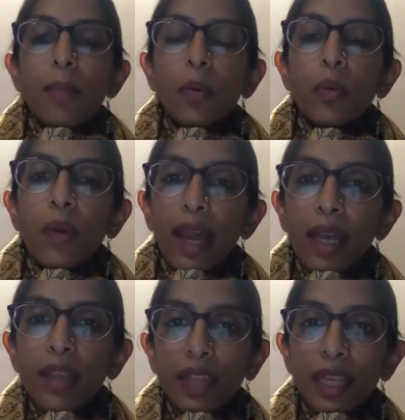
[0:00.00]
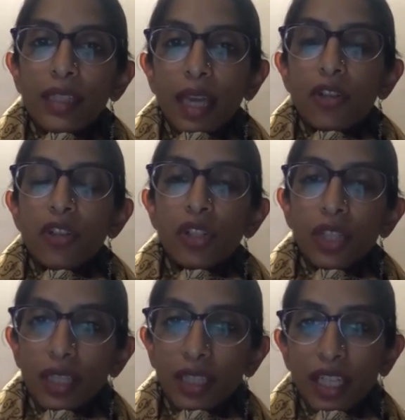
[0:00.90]
But where things get
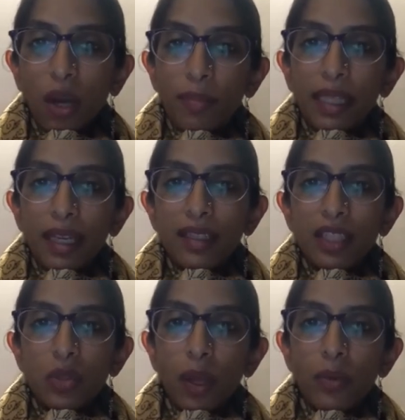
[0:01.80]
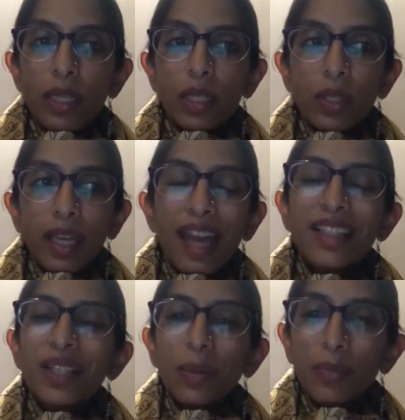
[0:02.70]
really complicated is when we're looking
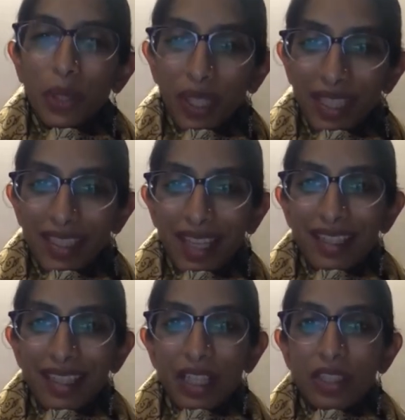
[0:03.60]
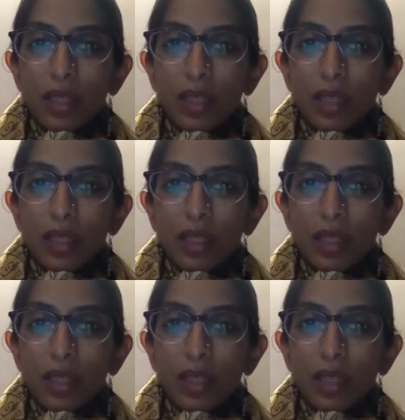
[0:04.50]
at community settings,